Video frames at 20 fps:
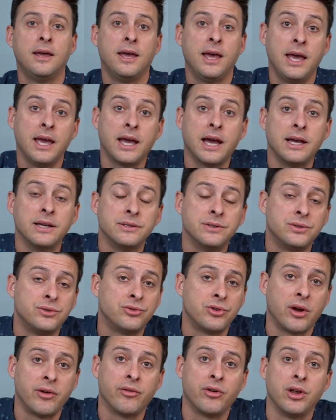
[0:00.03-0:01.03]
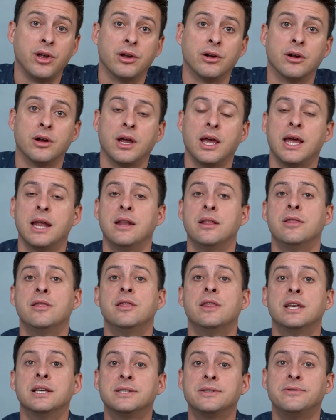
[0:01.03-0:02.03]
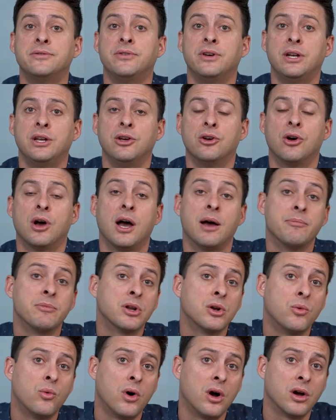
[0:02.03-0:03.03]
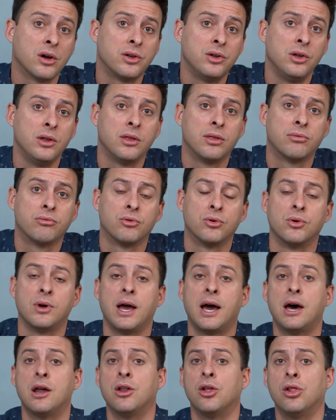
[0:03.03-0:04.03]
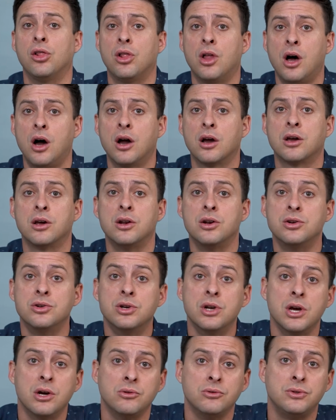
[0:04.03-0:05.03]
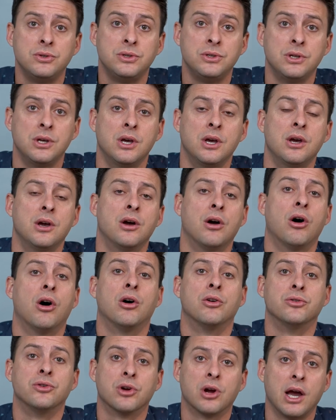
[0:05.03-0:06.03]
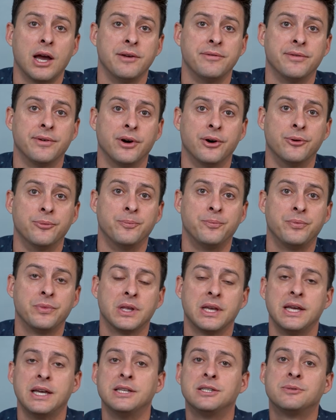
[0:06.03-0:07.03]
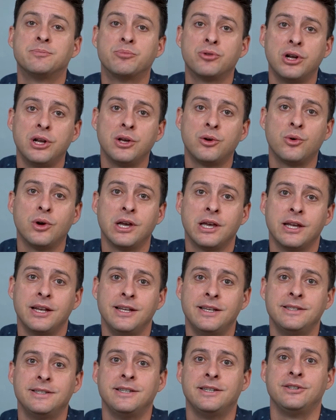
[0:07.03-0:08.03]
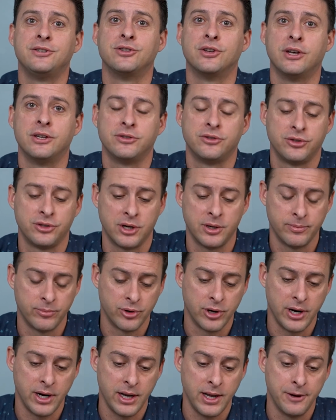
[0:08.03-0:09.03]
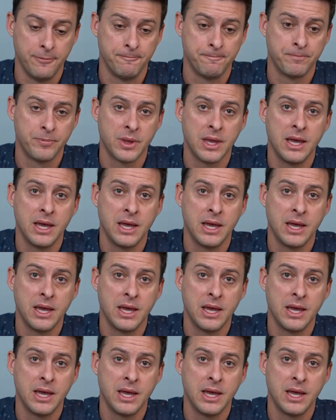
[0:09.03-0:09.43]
Hey guys, Trevor here, and in this video, I'm going to walk you through how to lock notes on your iPhone. It's pretty quick and easy, so let's jump right in.